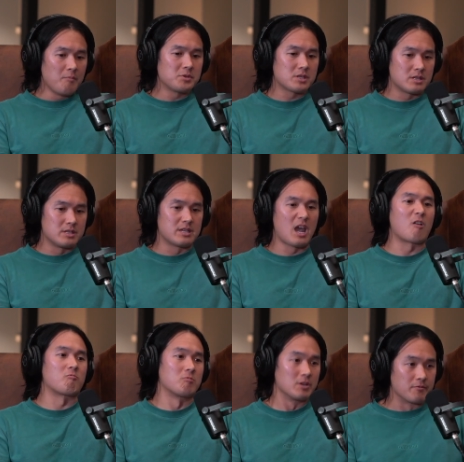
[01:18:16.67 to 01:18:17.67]
I'm just going to
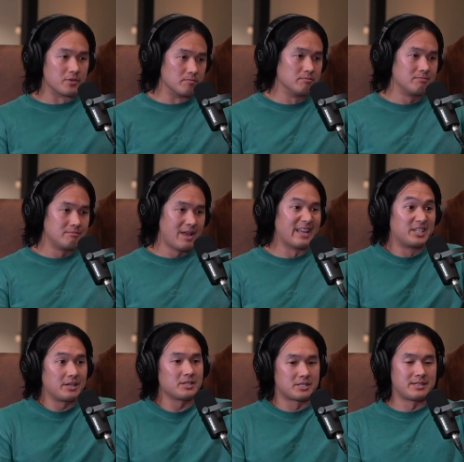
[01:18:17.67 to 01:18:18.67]
get rid of them
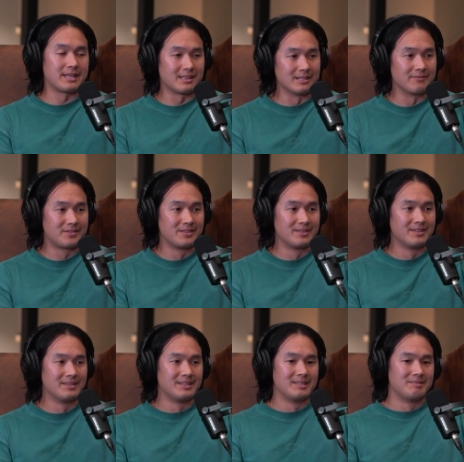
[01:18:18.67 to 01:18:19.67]
and just deadlift.
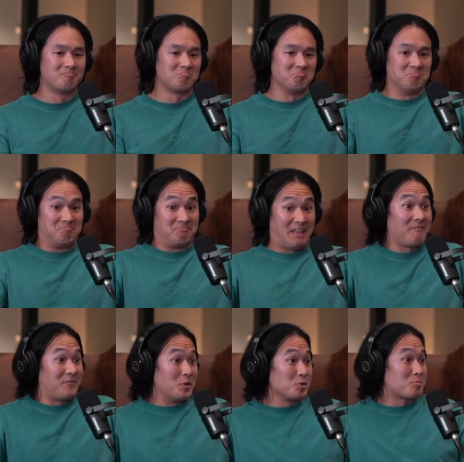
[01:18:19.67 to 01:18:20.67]

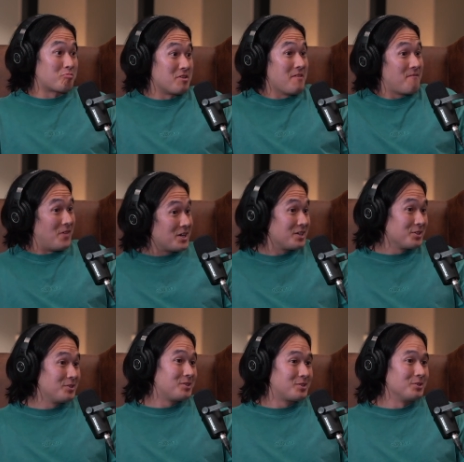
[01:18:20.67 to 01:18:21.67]
That feels pretty
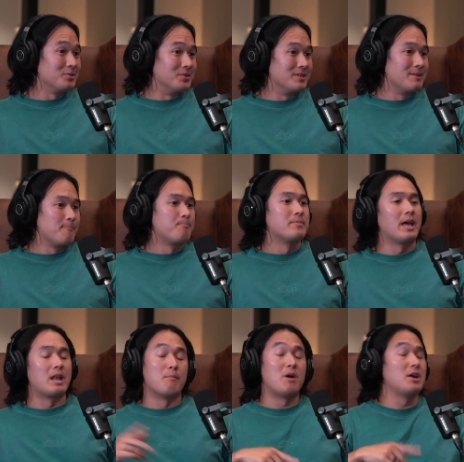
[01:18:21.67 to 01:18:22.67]
fucking good too.
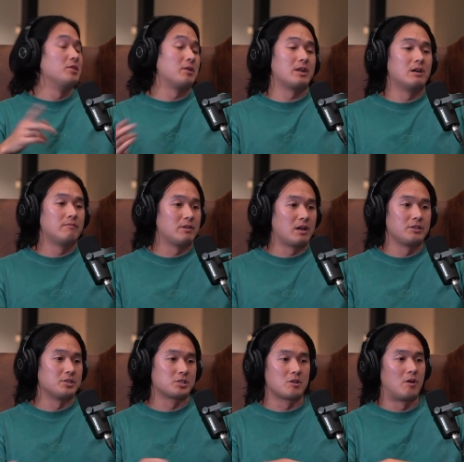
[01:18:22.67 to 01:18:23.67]
And it might not have
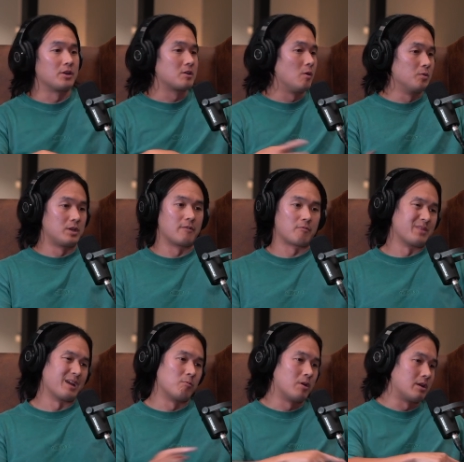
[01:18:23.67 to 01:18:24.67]
had to just go on and cold and done it
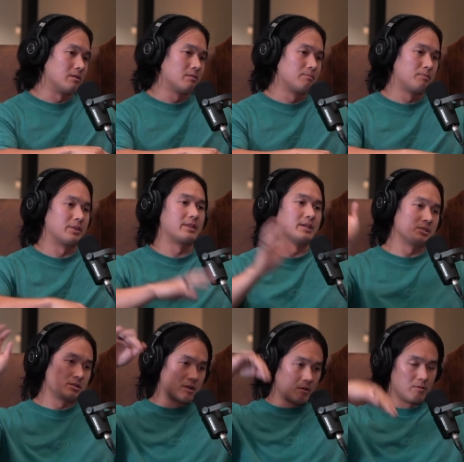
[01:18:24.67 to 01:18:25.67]
from day one. But
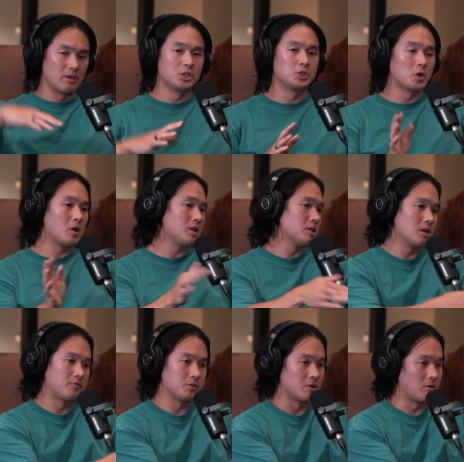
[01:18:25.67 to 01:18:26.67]
there's, a journey
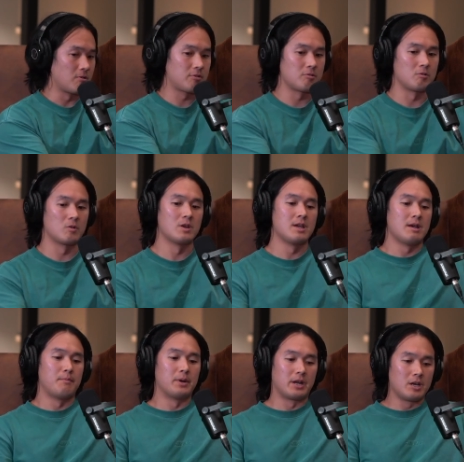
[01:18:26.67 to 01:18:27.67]
you have to go through.
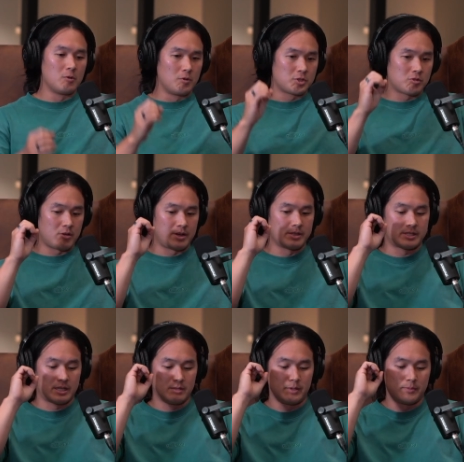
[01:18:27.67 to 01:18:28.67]
But I always try to
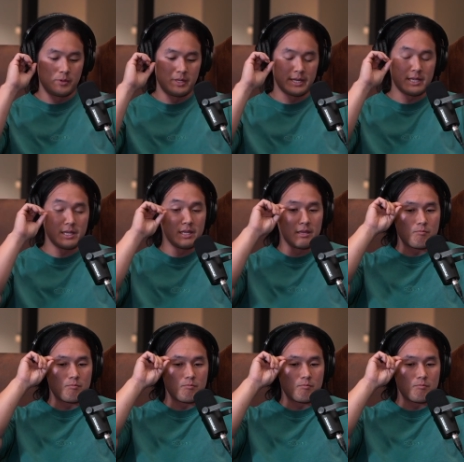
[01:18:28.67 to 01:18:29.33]
tell people, like,